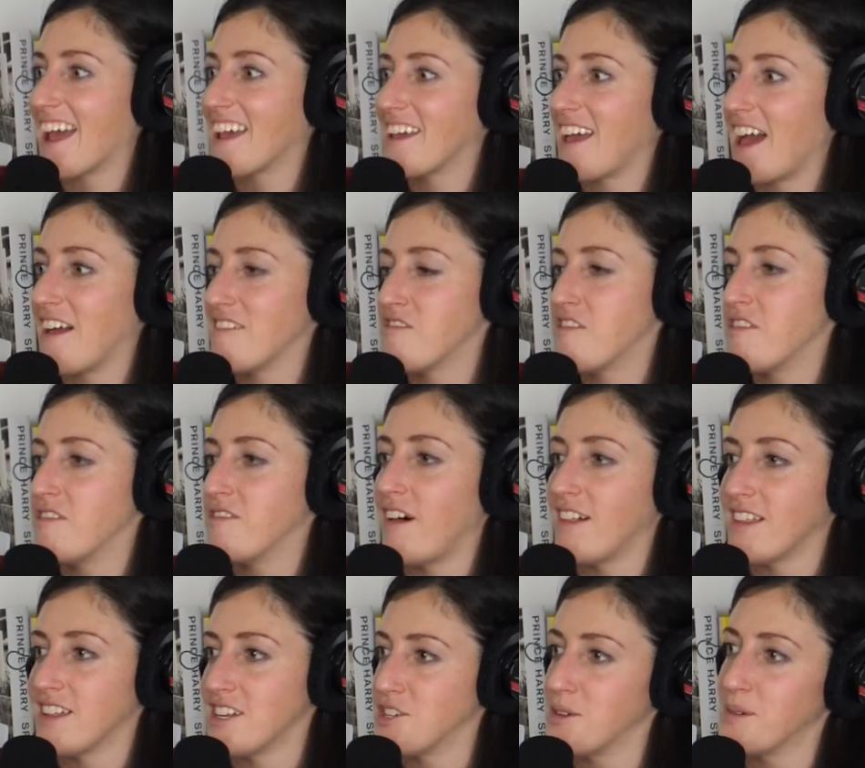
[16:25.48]
I have
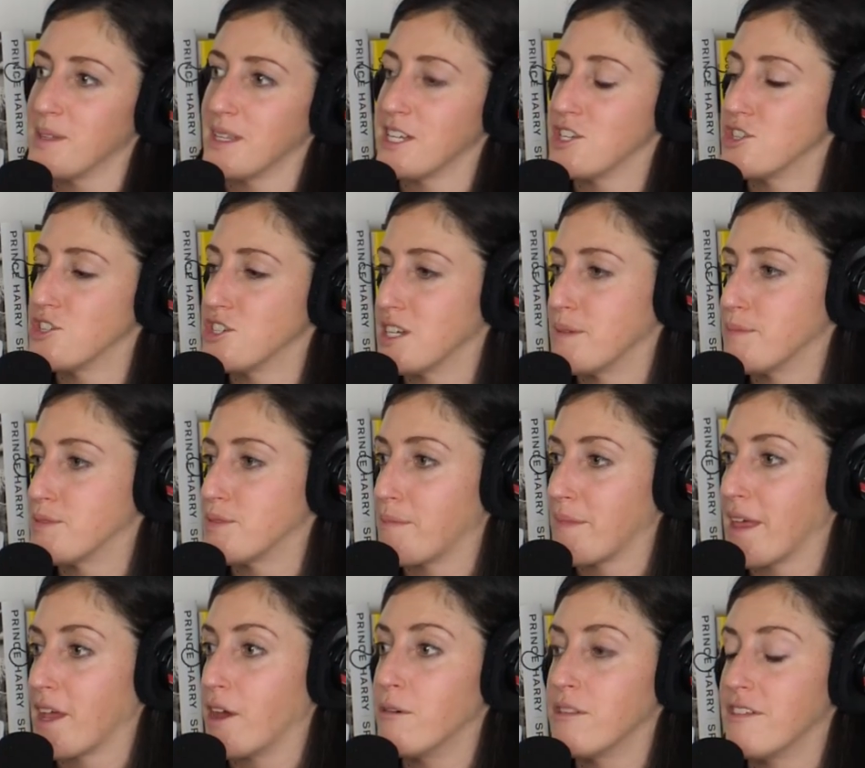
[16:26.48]
fallen into relationships
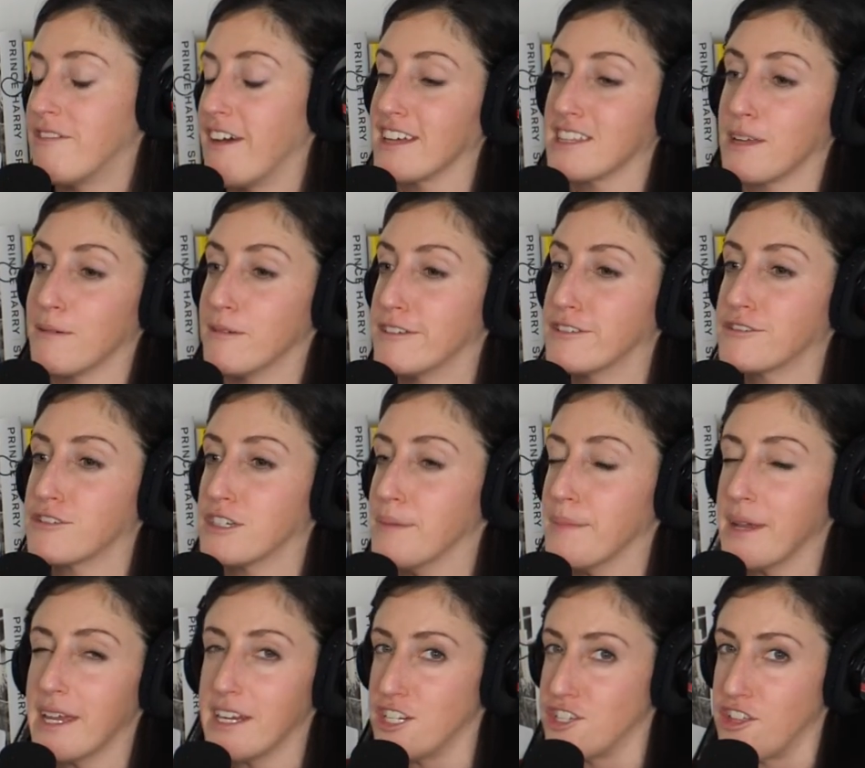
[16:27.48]
from like, oh, the fact that we're
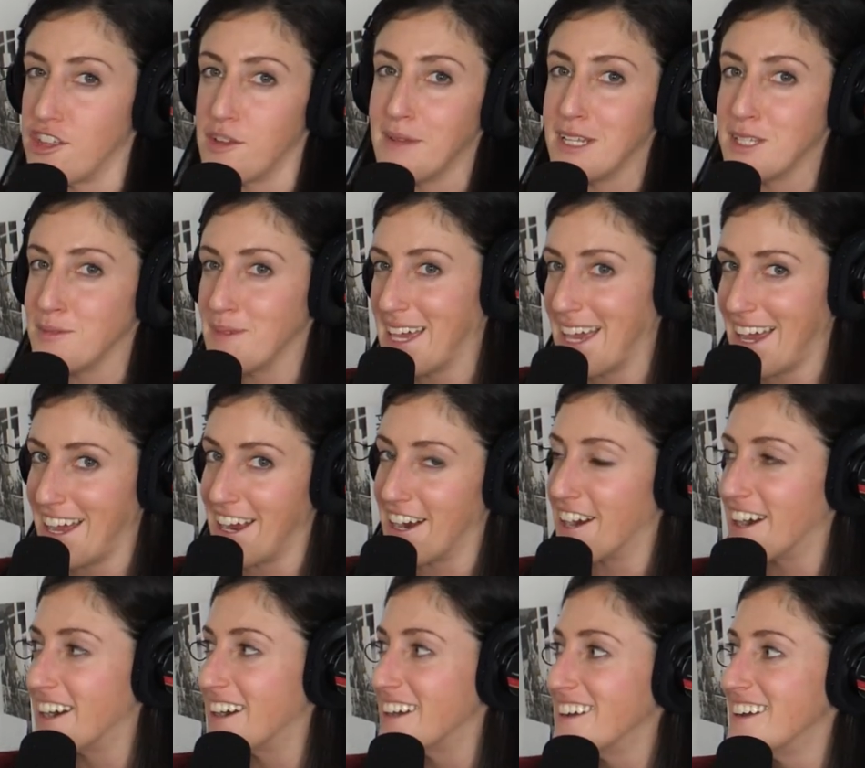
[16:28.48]
screaming at each other means we
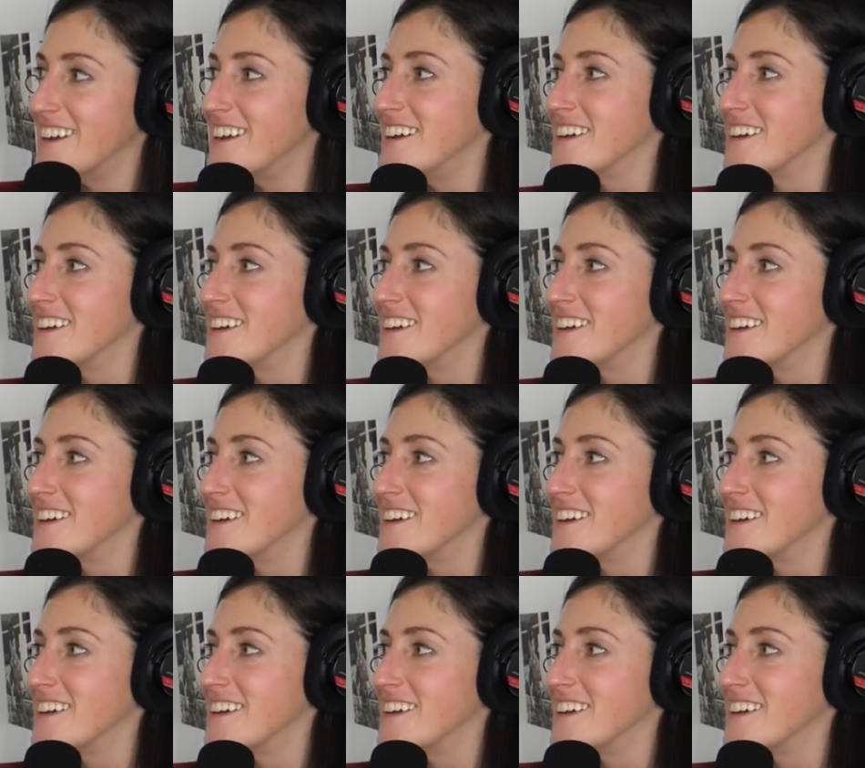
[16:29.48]
care.